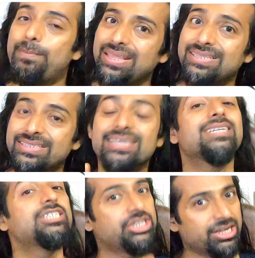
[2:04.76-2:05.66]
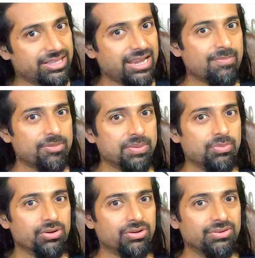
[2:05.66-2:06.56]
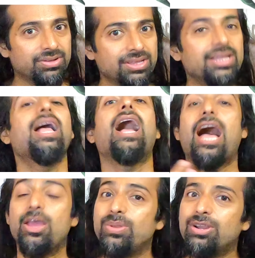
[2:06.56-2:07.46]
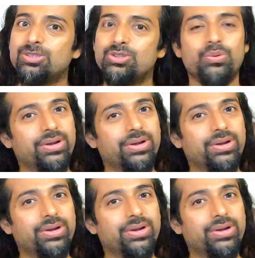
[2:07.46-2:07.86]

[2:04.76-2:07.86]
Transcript: please share the name of the book. I will also